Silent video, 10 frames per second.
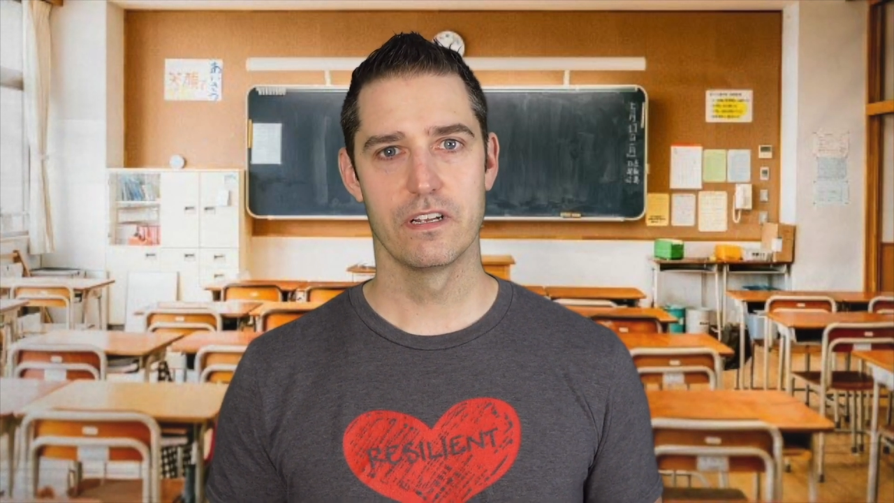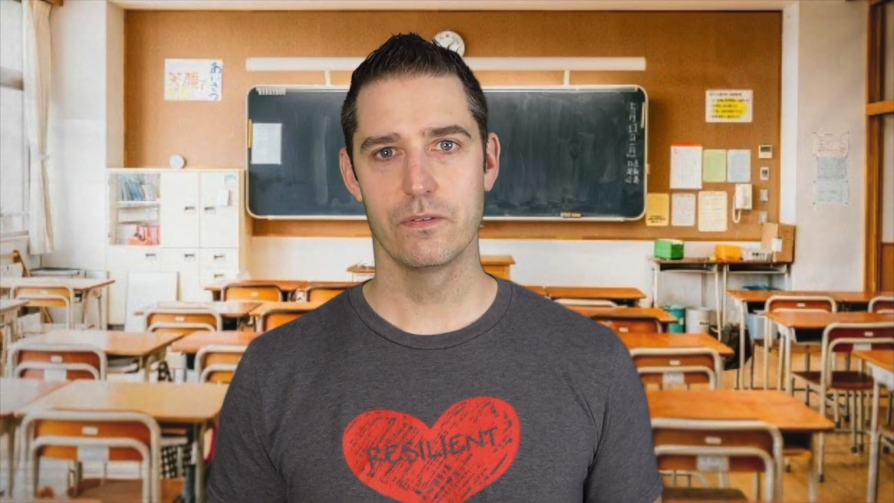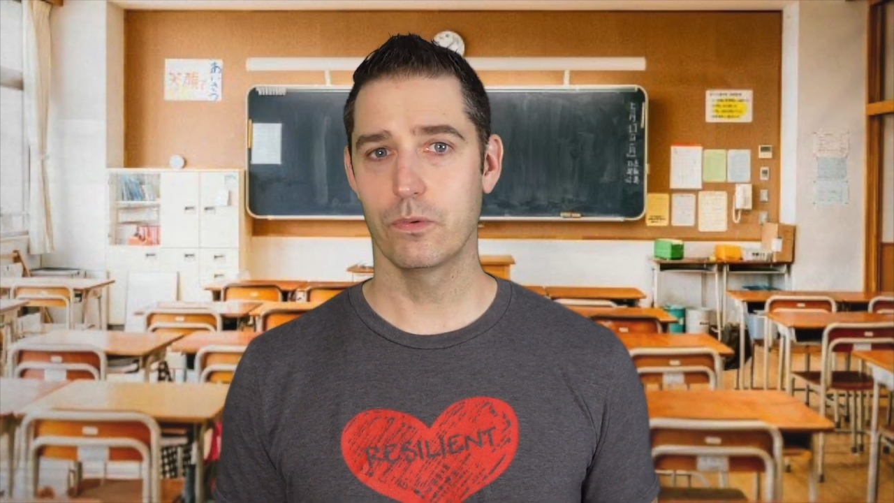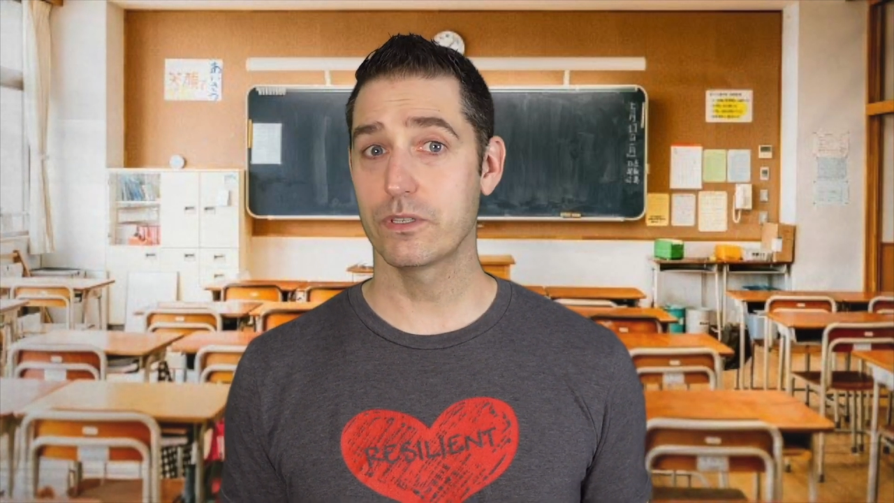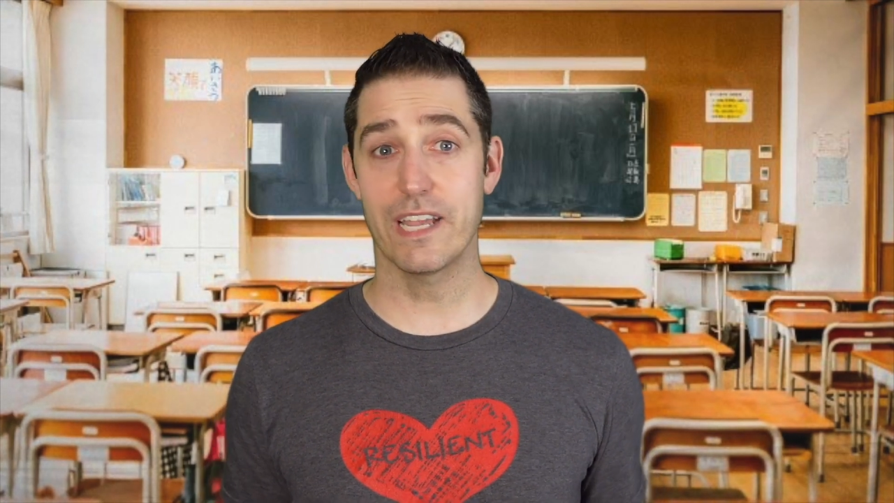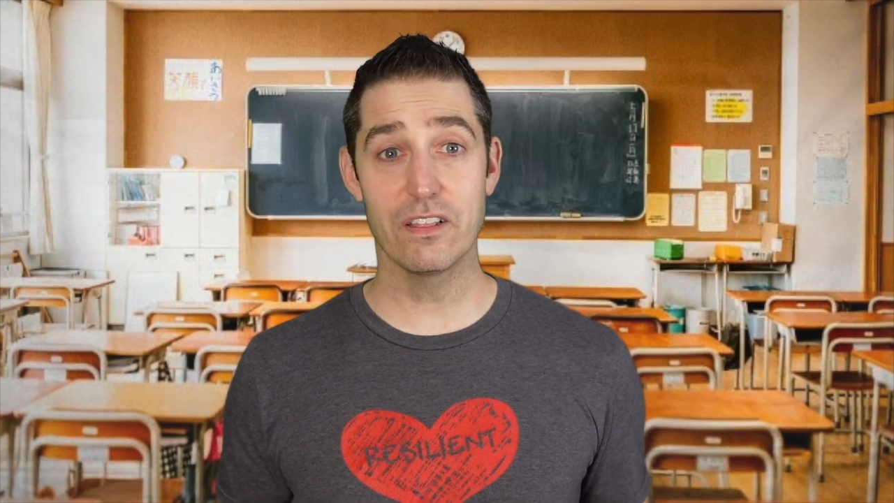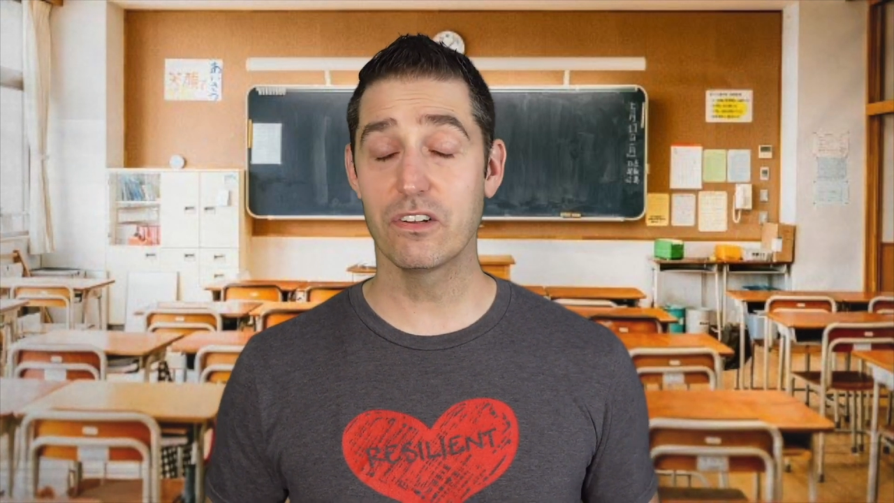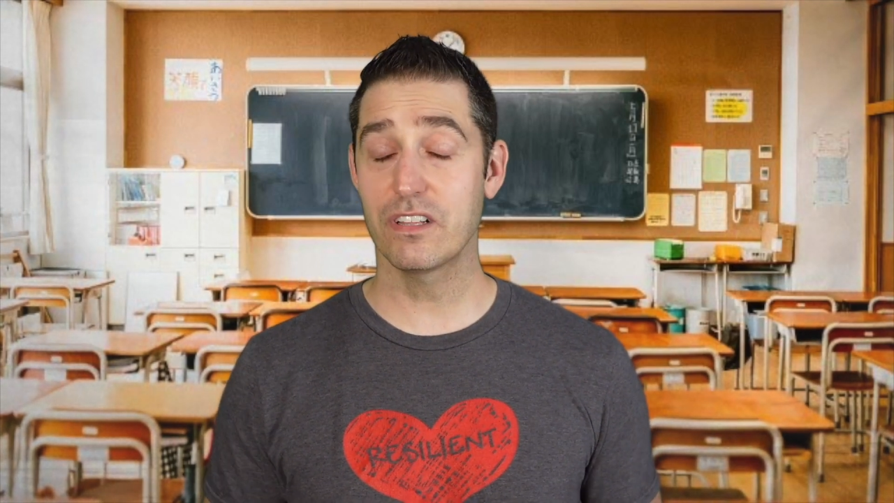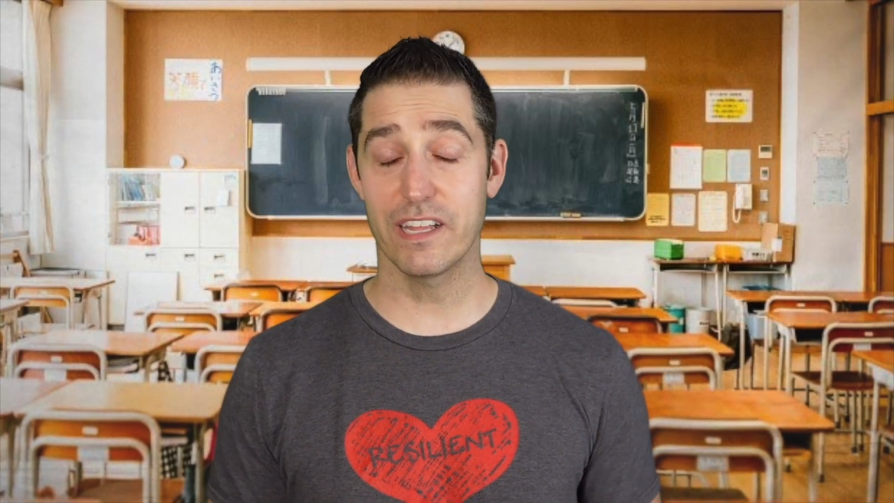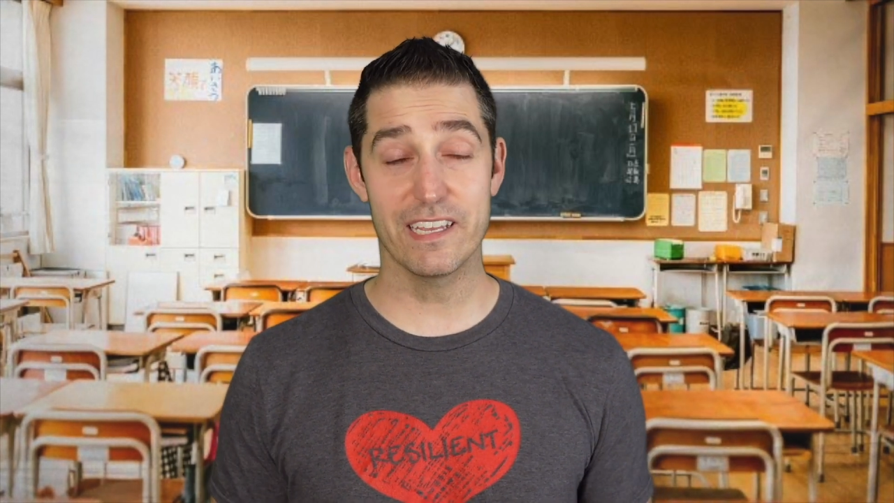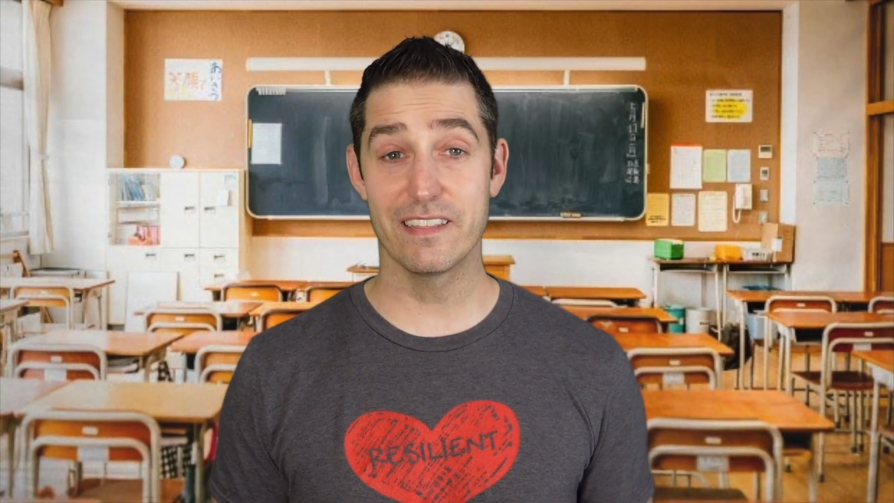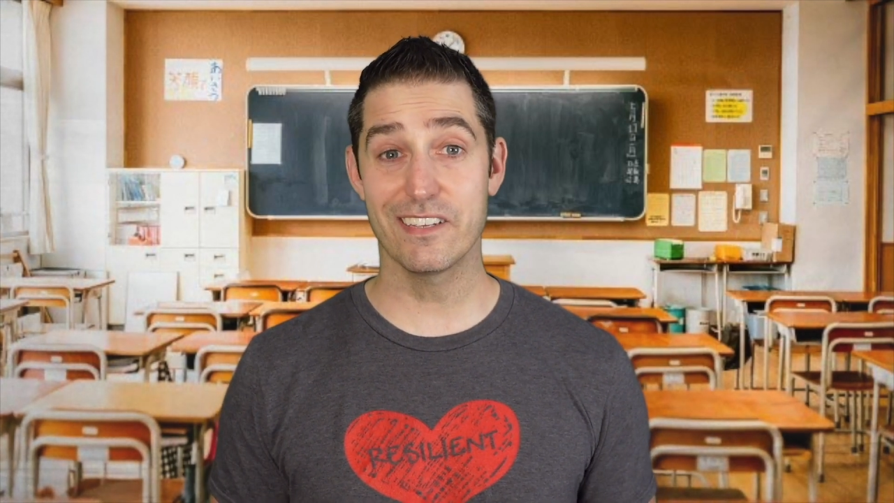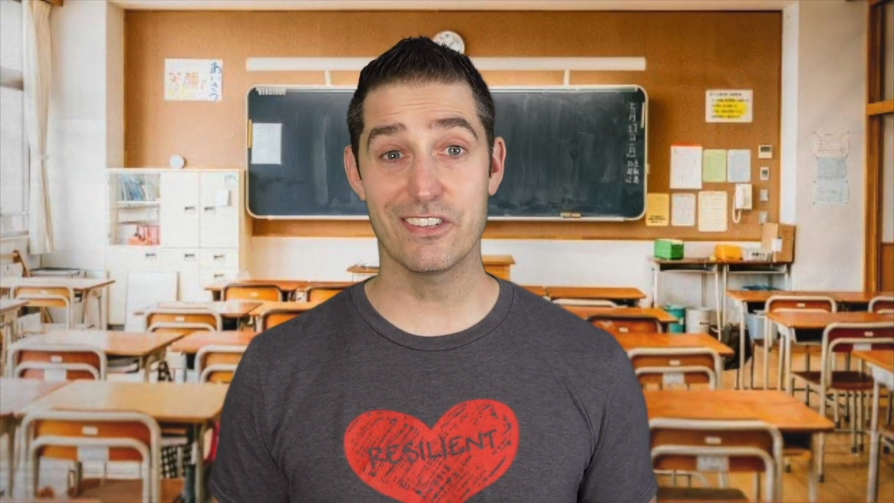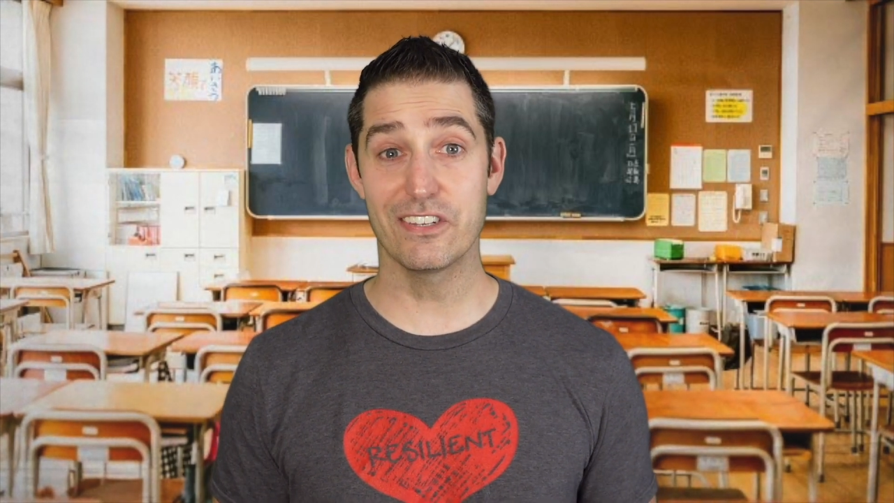What's that look like in this